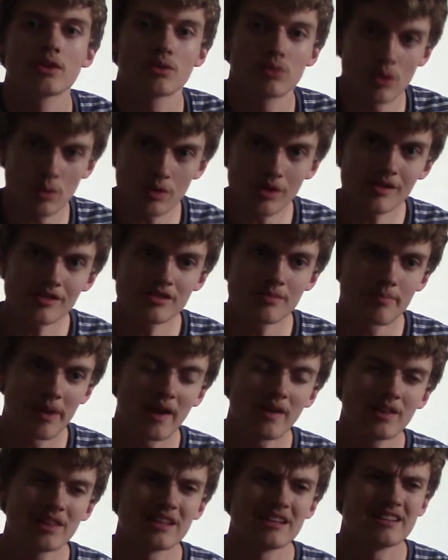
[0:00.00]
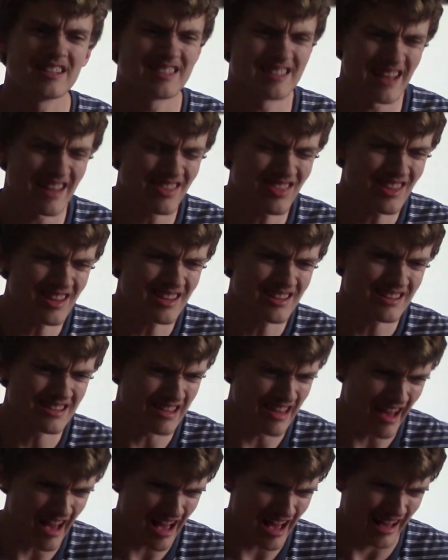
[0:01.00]
Krotons apparently send these
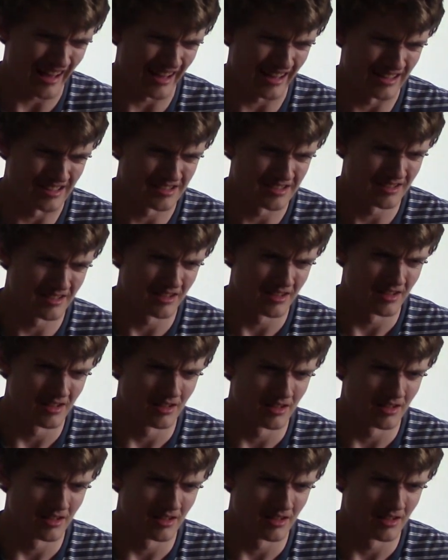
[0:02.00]
guys